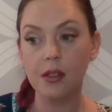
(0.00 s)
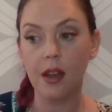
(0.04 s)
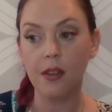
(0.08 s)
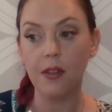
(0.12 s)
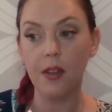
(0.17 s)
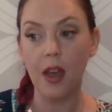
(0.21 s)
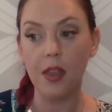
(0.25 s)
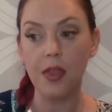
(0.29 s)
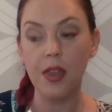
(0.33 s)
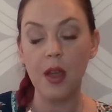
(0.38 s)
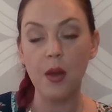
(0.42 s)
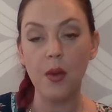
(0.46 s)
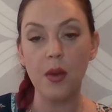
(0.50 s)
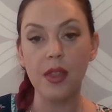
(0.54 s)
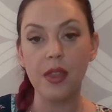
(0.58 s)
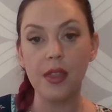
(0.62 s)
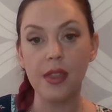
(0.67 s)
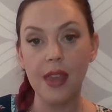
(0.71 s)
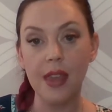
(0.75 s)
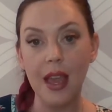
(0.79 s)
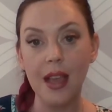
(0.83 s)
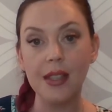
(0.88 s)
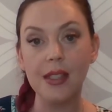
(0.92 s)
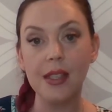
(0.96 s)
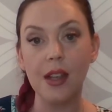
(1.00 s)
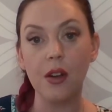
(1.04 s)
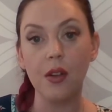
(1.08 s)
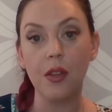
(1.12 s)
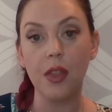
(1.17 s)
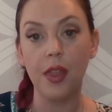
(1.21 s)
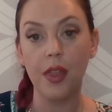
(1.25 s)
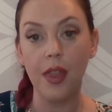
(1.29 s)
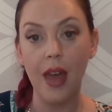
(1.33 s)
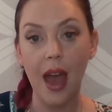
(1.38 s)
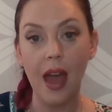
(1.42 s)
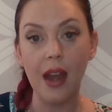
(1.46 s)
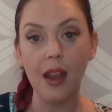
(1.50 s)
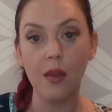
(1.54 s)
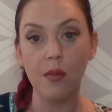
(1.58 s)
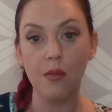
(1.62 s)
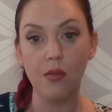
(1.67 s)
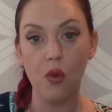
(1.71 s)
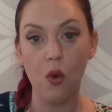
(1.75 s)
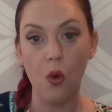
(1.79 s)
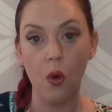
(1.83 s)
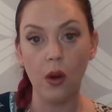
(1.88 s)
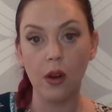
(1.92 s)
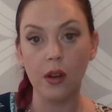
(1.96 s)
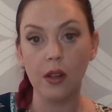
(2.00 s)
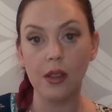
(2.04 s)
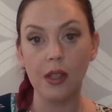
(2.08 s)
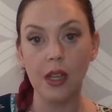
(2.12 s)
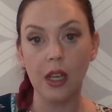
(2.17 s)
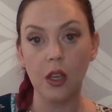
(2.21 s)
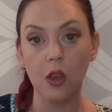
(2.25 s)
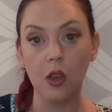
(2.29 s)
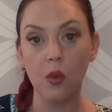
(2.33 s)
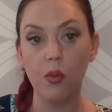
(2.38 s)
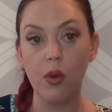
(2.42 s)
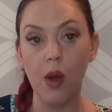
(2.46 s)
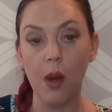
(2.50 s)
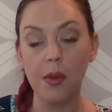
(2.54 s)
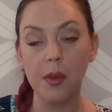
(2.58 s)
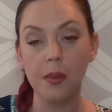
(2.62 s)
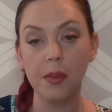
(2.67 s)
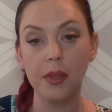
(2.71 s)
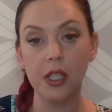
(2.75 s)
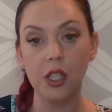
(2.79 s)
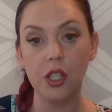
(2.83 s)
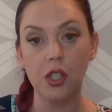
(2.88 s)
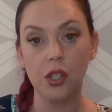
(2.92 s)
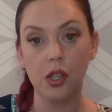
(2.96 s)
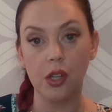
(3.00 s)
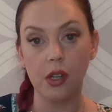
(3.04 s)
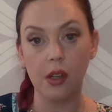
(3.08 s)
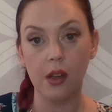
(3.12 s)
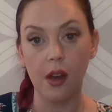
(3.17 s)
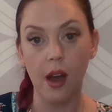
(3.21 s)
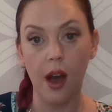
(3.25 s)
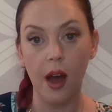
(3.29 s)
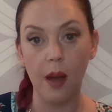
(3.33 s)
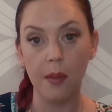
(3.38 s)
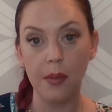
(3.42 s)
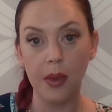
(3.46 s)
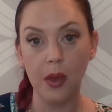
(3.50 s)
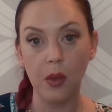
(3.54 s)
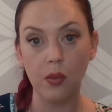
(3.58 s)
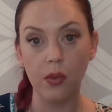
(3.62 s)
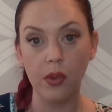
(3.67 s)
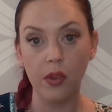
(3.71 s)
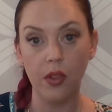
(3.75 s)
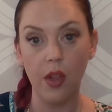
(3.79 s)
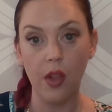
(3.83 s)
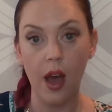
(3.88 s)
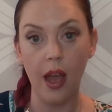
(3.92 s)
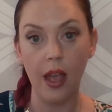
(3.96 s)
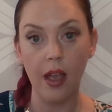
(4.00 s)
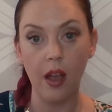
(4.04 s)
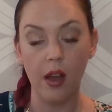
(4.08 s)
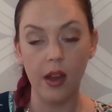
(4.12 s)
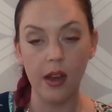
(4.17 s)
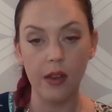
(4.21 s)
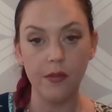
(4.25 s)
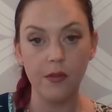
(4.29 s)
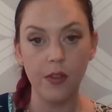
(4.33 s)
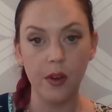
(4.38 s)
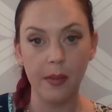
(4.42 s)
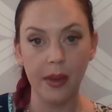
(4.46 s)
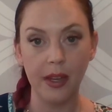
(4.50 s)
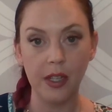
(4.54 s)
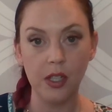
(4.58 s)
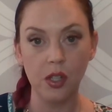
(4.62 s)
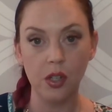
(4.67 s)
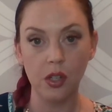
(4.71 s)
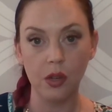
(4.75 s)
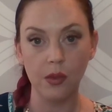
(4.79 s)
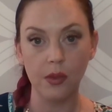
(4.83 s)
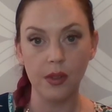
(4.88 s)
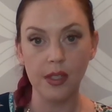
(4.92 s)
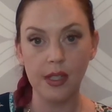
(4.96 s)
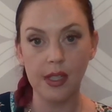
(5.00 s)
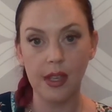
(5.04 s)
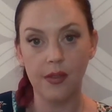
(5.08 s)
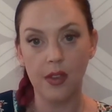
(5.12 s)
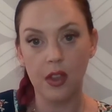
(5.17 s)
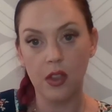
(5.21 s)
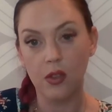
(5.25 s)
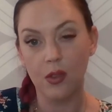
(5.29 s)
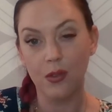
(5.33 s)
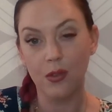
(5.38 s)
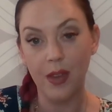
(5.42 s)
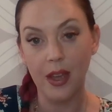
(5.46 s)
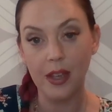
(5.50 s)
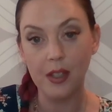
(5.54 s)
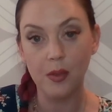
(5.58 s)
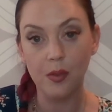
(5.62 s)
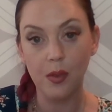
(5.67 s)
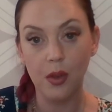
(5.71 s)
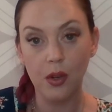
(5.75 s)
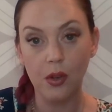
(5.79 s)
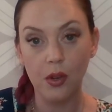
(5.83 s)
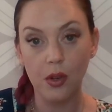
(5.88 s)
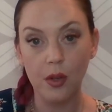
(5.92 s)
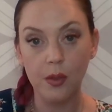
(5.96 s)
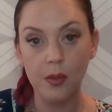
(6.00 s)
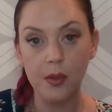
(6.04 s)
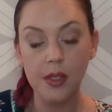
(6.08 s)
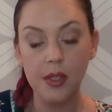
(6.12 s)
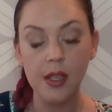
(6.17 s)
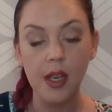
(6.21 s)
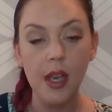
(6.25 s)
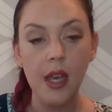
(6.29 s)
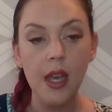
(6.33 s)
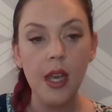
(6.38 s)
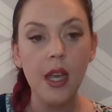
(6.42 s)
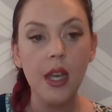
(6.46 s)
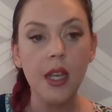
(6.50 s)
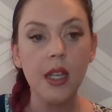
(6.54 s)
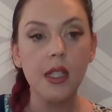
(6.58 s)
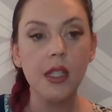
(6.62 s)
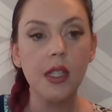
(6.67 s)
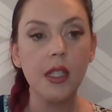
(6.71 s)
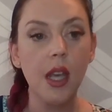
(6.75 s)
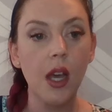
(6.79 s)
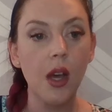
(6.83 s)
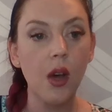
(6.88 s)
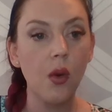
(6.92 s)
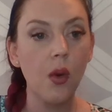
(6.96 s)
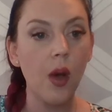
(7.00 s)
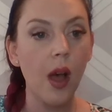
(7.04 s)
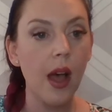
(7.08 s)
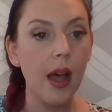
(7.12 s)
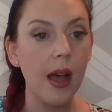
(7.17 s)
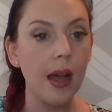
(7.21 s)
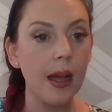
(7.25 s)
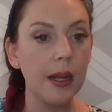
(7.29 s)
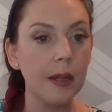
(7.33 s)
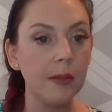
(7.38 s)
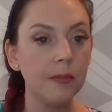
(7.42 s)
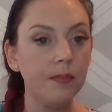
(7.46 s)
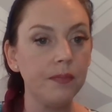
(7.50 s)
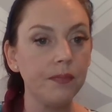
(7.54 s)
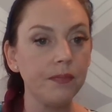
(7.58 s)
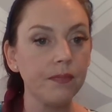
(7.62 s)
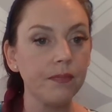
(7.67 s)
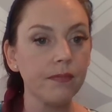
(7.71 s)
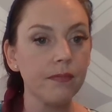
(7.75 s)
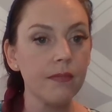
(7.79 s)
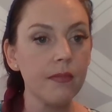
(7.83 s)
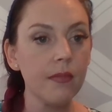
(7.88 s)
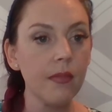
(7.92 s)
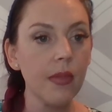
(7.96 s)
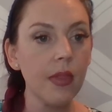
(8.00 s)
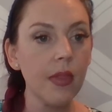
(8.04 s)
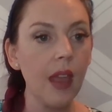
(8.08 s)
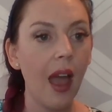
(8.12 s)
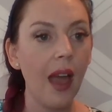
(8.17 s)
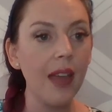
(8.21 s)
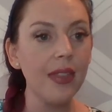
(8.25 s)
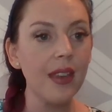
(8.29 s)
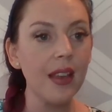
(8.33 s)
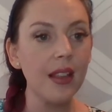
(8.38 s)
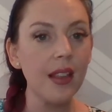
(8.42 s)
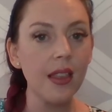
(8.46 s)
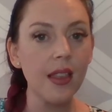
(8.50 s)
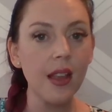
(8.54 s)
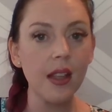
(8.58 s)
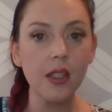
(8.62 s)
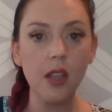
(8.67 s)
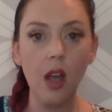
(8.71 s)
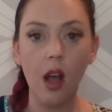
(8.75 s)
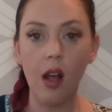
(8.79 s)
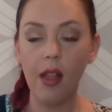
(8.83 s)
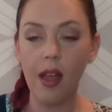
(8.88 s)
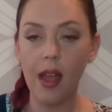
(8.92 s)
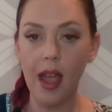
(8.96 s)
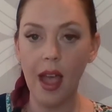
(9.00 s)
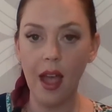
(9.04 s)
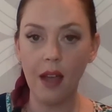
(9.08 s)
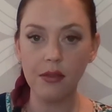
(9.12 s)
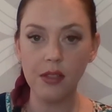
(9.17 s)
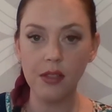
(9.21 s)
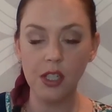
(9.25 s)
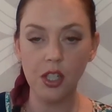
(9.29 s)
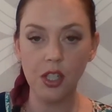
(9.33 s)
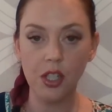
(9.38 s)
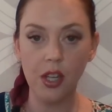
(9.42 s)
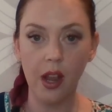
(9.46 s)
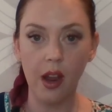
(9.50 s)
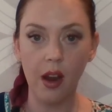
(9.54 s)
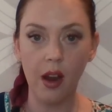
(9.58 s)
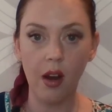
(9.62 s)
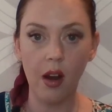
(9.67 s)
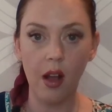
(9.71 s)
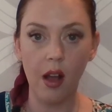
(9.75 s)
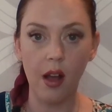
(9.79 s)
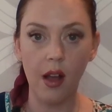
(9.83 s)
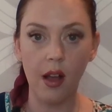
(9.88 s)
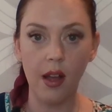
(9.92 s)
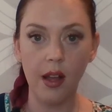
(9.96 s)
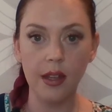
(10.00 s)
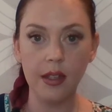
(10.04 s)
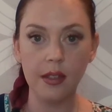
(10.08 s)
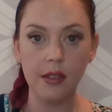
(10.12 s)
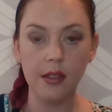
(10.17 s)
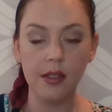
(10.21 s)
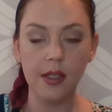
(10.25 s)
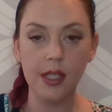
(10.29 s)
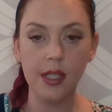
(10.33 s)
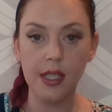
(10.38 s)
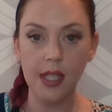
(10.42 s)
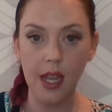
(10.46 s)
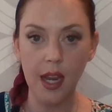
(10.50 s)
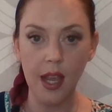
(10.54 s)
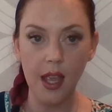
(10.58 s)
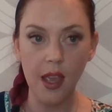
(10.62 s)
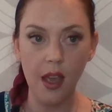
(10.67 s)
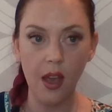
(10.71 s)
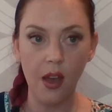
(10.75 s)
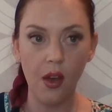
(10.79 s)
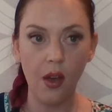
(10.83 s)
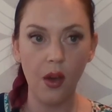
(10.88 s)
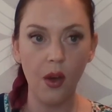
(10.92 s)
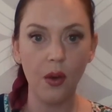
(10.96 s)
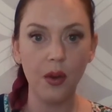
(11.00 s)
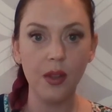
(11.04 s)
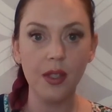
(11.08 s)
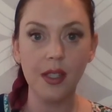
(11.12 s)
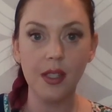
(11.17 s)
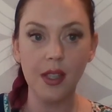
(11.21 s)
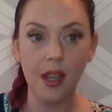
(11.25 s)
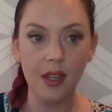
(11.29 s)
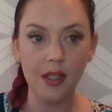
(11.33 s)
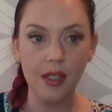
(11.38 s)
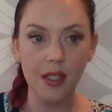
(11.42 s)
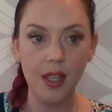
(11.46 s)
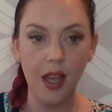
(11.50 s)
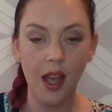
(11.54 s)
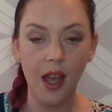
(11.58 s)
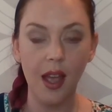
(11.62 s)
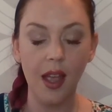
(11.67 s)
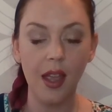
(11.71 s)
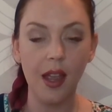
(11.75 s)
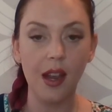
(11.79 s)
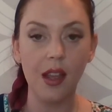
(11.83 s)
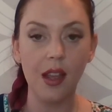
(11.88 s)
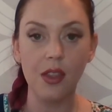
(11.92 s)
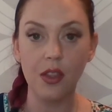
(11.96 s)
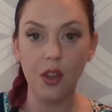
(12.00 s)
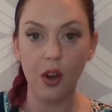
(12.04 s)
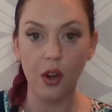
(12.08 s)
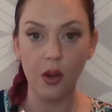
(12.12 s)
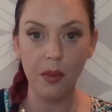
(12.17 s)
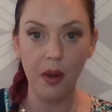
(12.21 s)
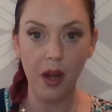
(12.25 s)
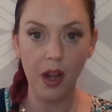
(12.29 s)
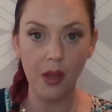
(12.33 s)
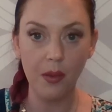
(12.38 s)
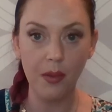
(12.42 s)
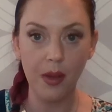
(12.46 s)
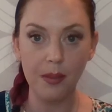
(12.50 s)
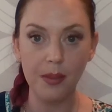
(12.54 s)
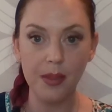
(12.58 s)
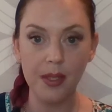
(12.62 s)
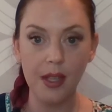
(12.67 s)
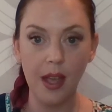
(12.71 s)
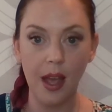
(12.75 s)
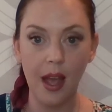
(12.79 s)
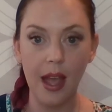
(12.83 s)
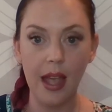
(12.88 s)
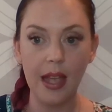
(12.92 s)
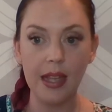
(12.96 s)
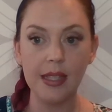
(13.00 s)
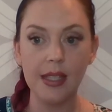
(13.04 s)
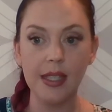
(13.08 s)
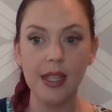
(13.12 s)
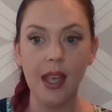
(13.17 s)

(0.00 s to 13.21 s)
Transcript: think with things that are that important that you probably should not be relying on information you're receiving through Facebook groups. So I think that that's all I have to share on CDO, Senna site, and third-party websites.